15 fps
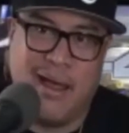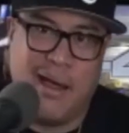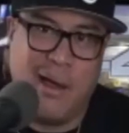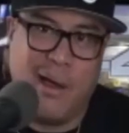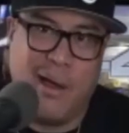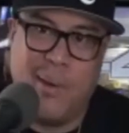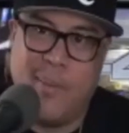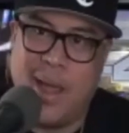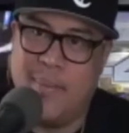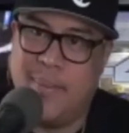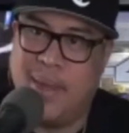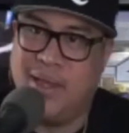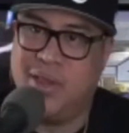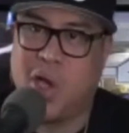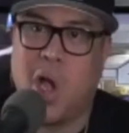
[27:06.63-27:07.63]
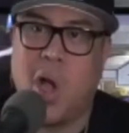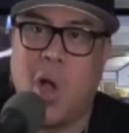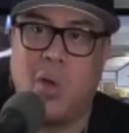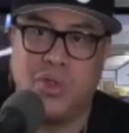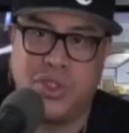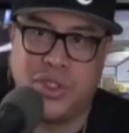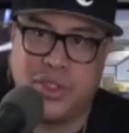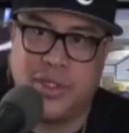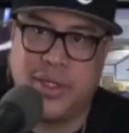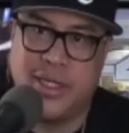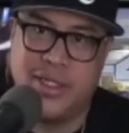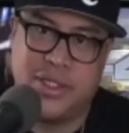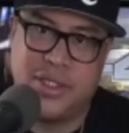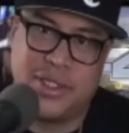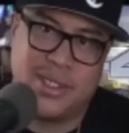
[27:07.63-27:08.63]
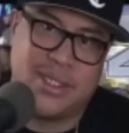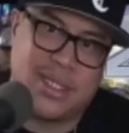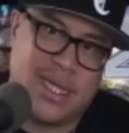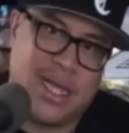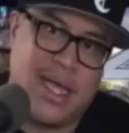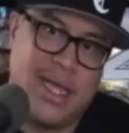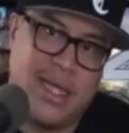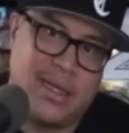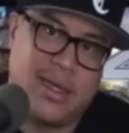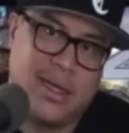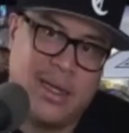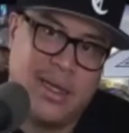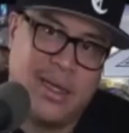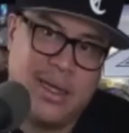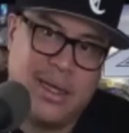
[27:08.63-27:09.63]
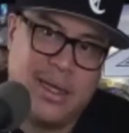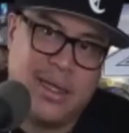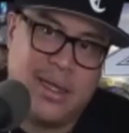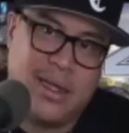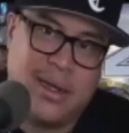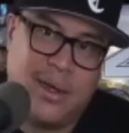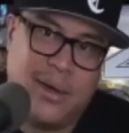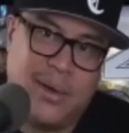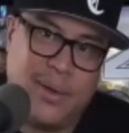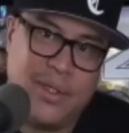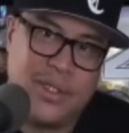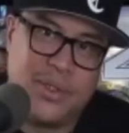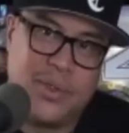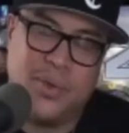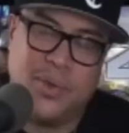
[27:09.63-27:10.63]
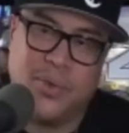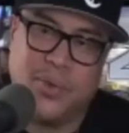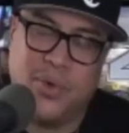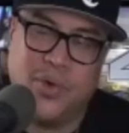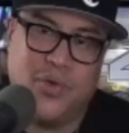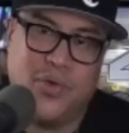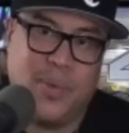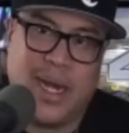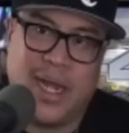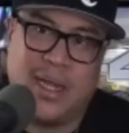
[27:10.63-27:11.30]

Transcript: I mean, the culture is just like, it's through the roof, man.